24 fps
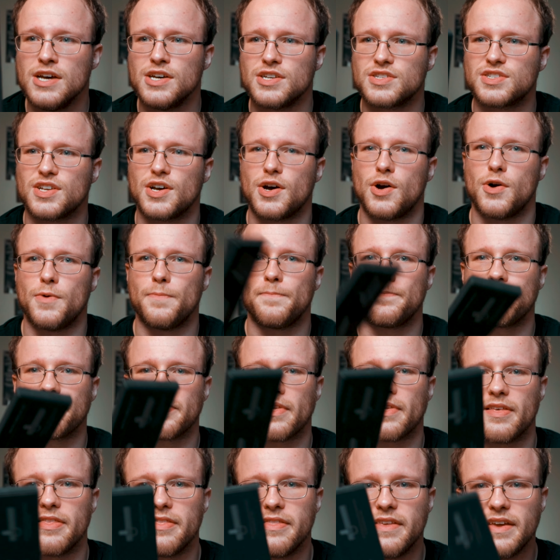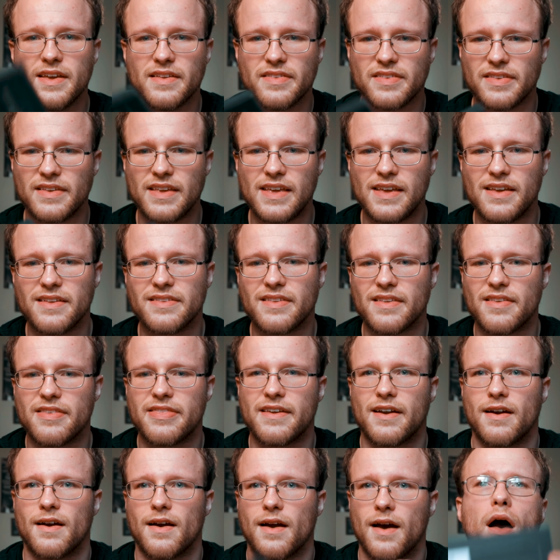So this is
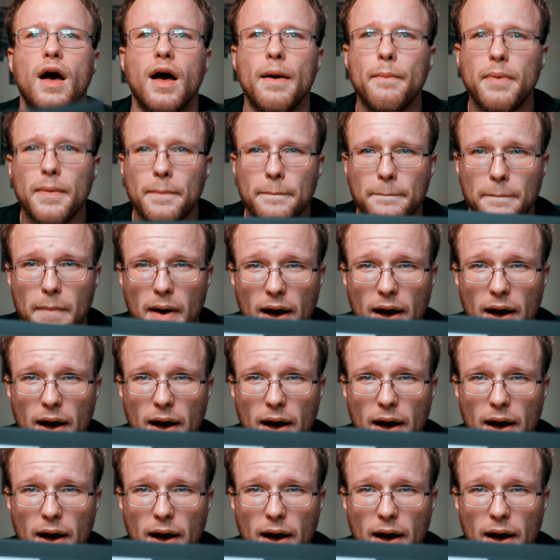their Hub